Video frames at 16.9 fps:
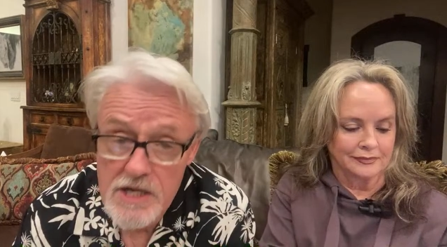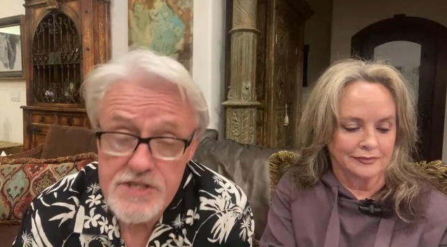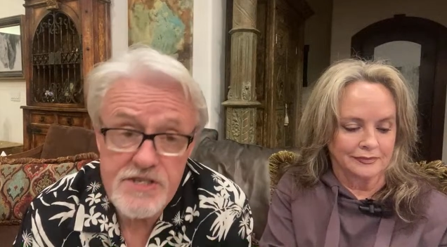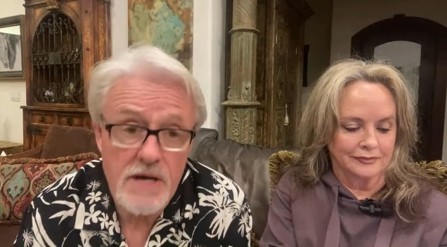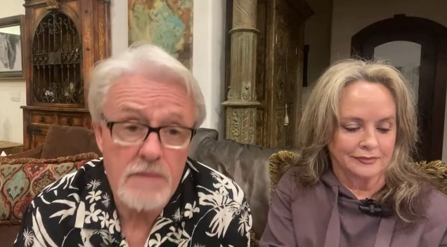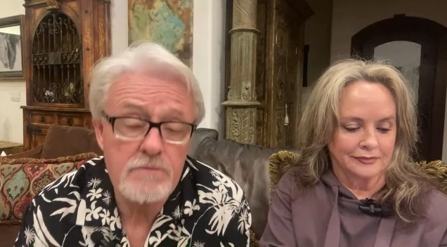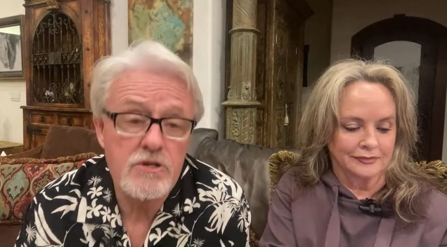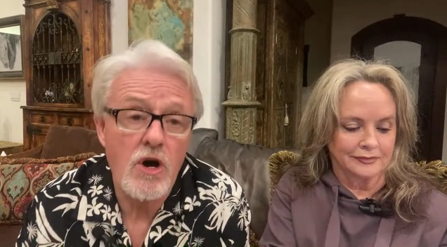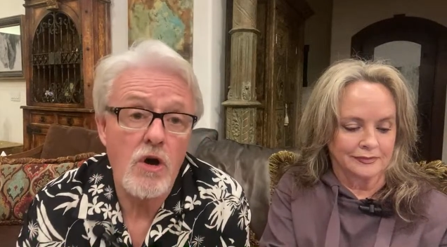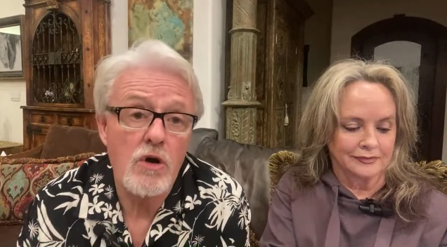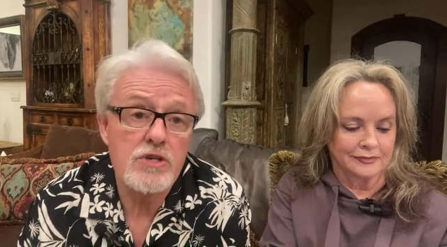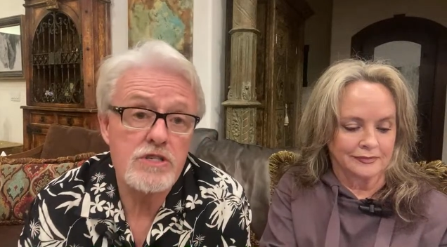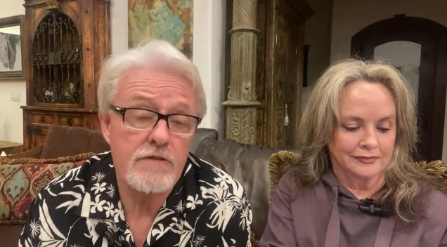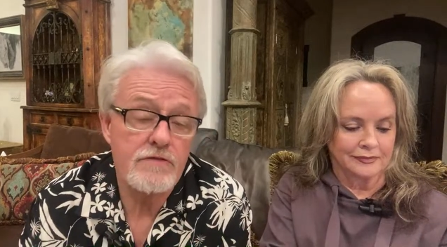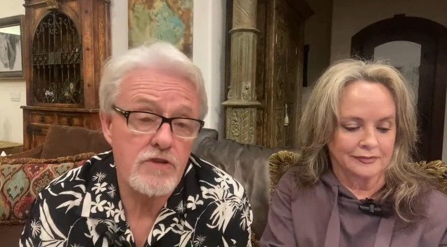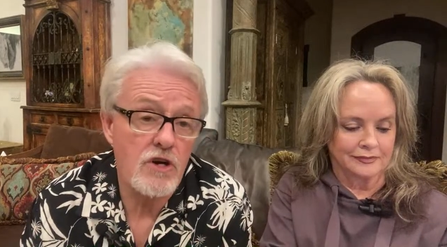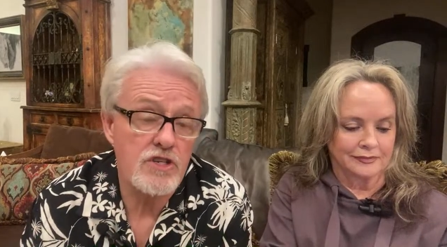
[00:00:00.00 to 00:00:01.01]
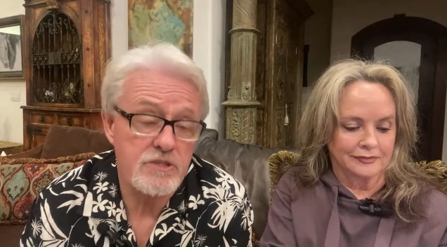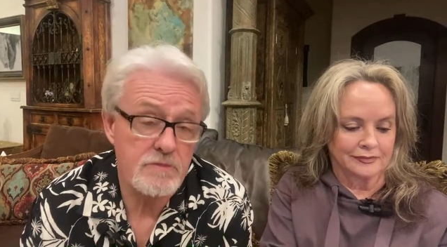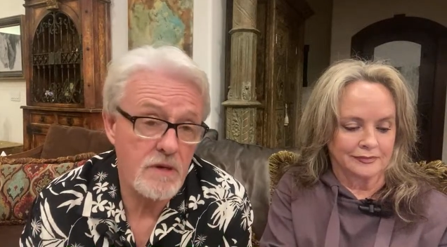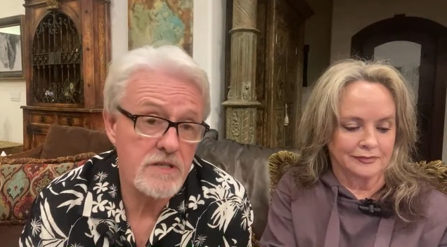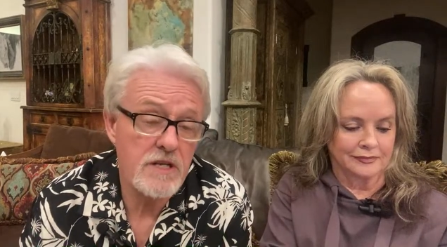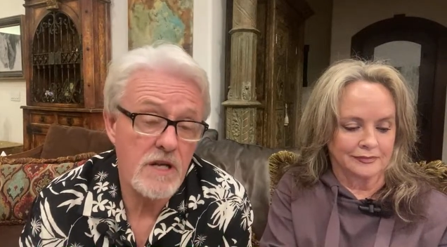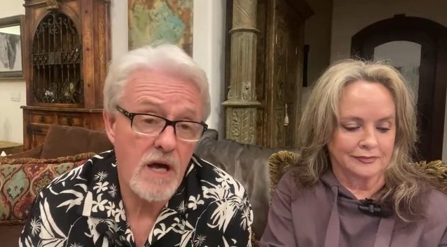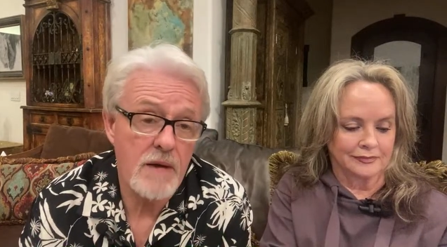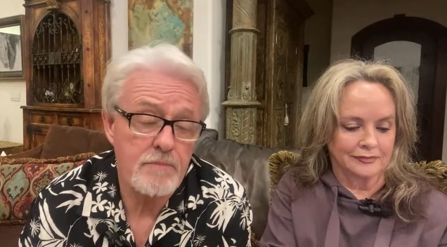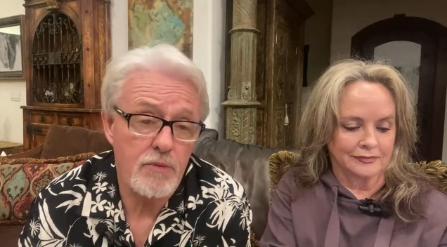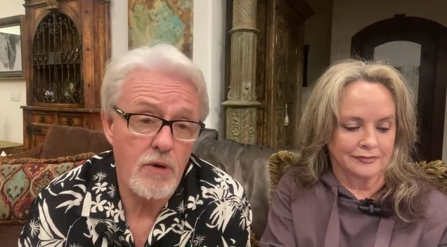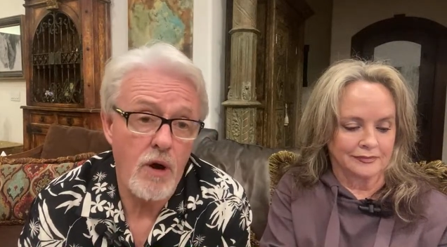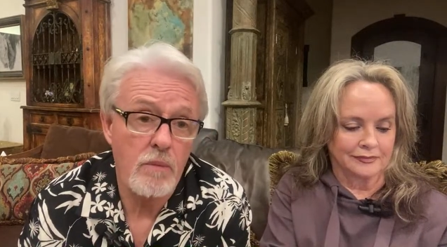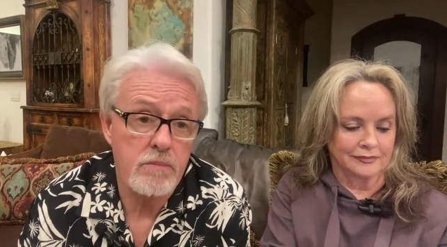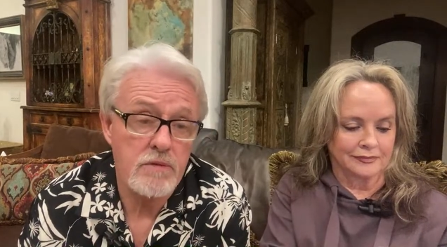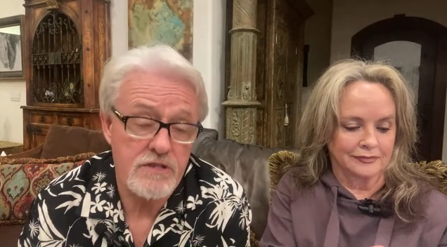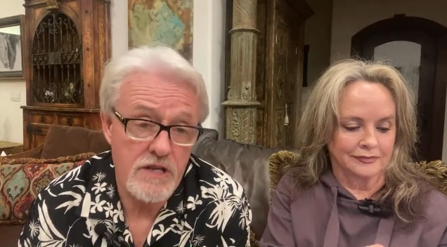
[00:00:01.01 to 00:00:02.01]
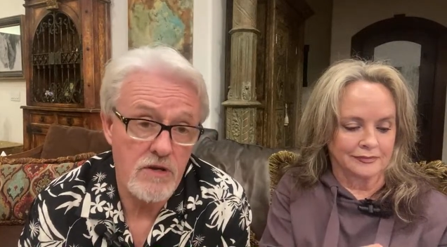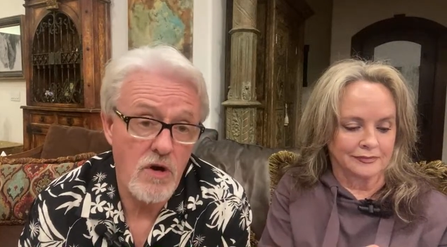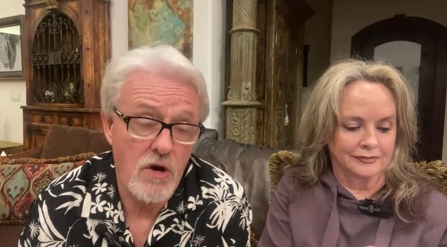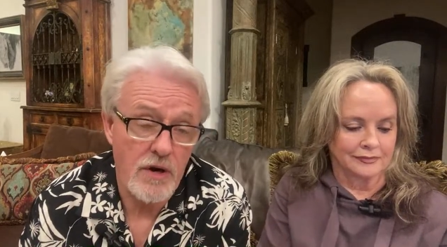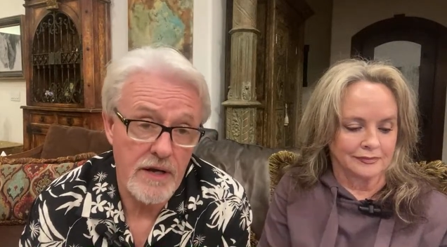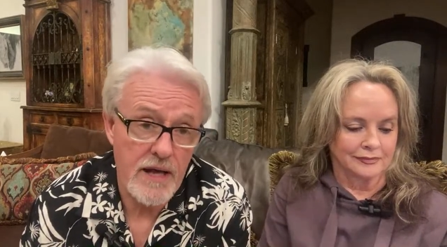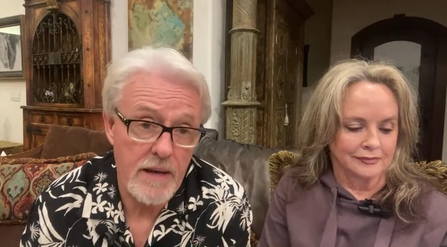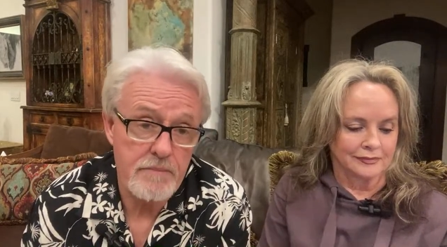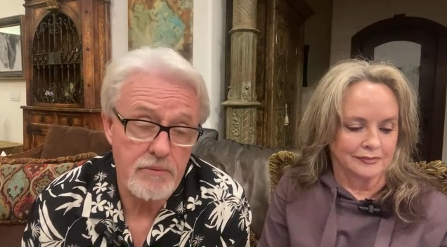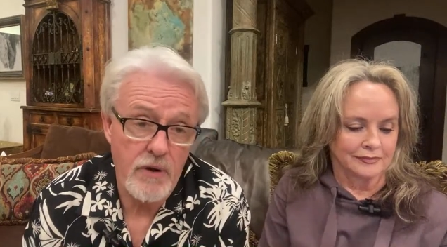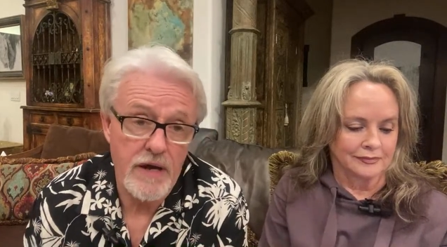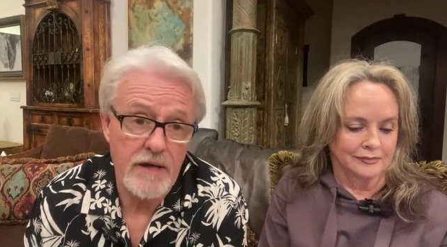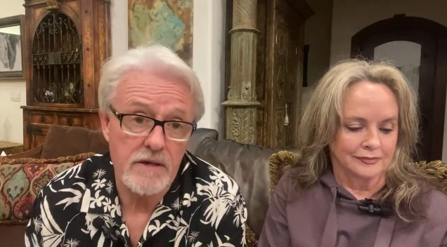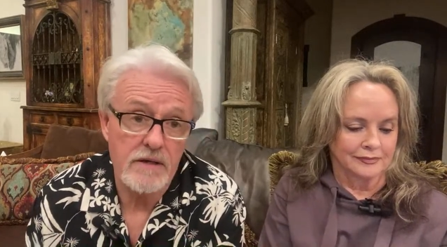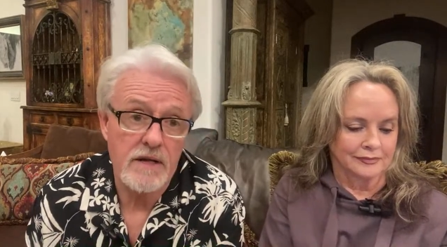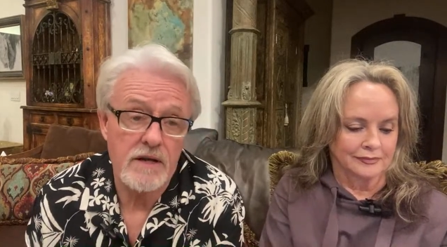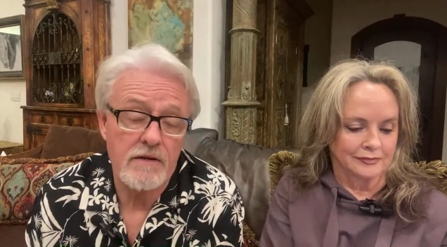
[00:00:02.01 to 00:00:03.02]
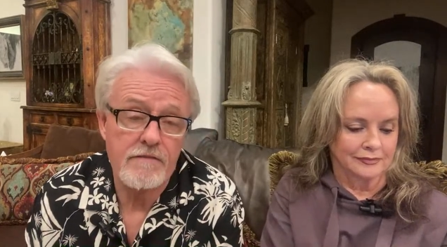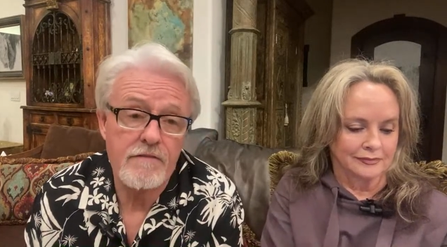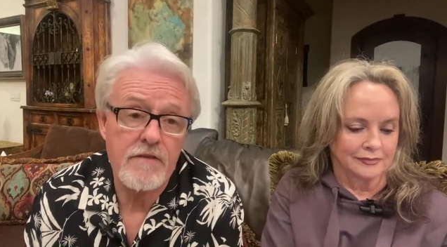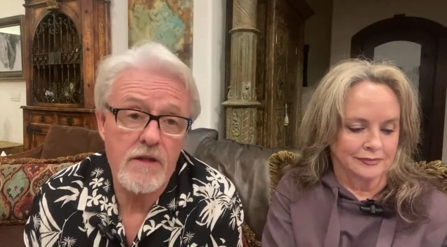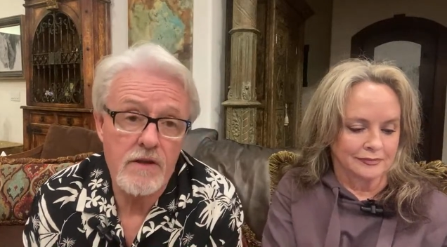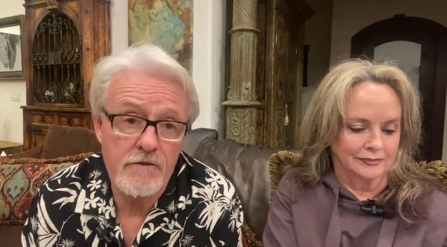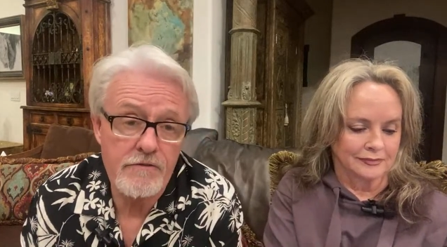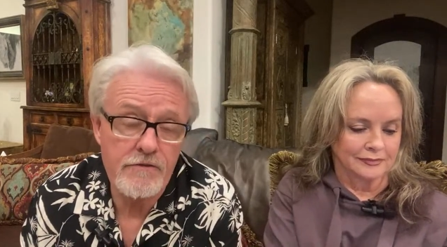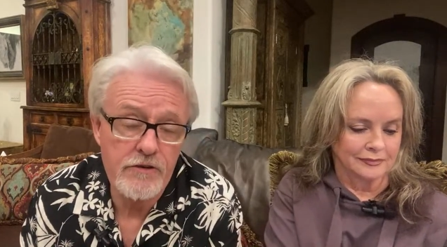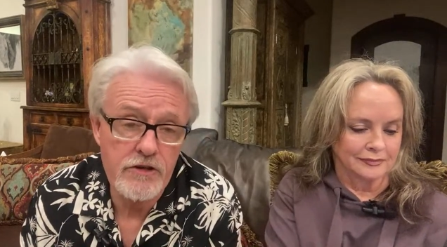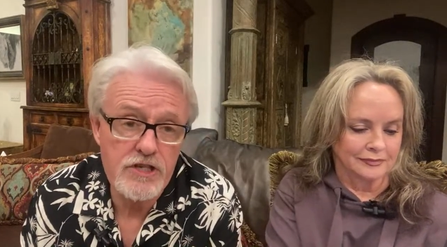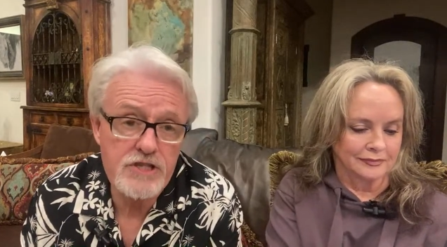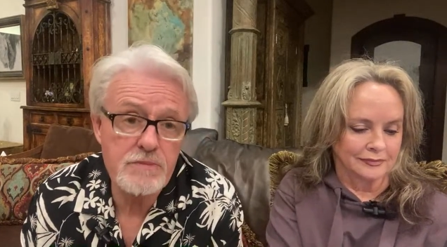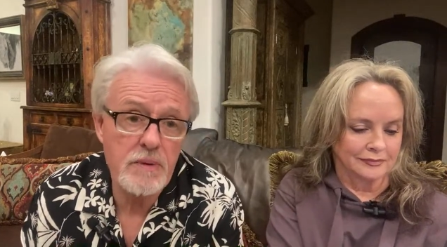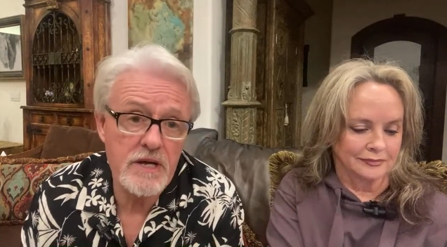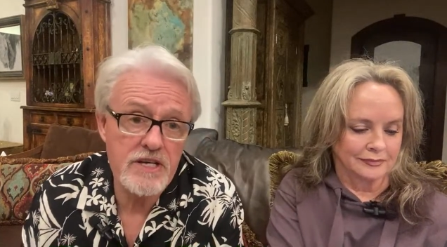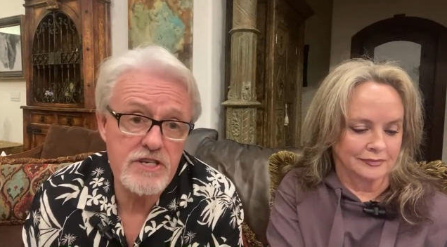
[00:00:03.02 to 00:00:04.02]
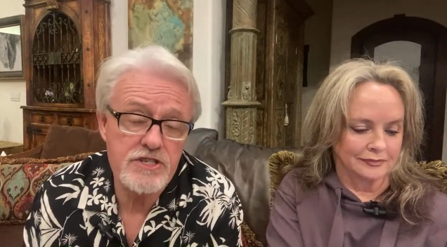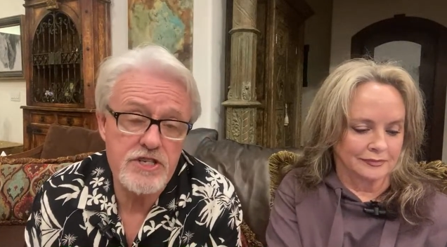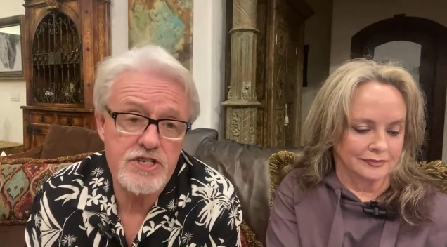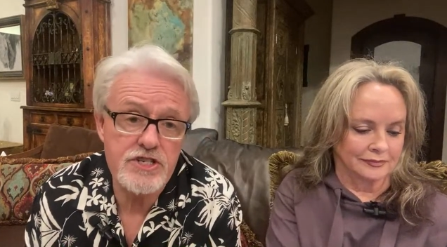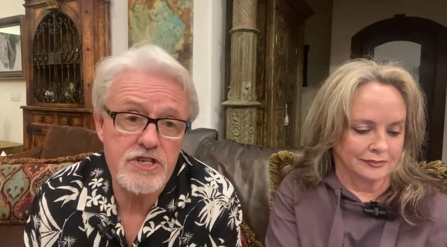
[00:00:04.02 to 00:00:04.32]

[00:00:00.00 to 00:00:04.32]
Speaker 1: some dogs have got some underlying problems. They're not going to get pregnant. And the, and the first place to